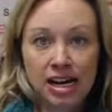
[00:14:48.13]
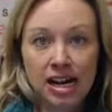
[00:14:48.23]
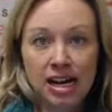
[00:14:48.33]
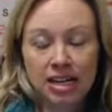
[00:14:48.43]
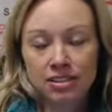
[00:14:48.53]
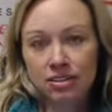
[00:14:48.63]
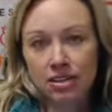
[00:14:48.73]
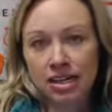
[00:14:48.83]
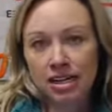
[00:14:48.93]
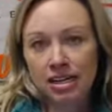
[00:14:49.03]
I's or
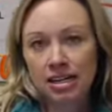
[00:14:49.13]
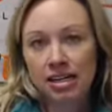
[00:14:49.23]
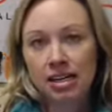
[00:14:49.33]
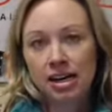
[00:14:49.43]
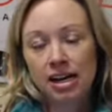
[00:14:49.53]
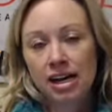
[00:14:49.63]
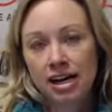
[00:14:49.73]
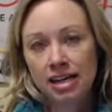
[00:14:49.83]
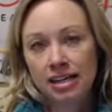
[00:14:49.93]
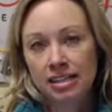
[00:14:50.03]

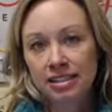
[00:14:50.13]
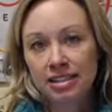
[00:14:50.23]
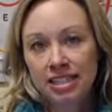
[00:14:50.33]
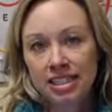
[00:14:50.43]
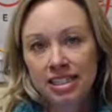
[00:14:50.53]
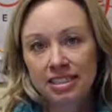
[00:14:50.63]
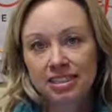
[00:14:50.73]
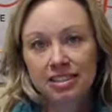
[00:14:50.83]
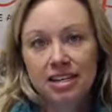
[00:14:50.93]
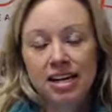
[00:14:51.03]
high
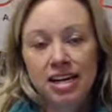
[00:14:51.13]
D's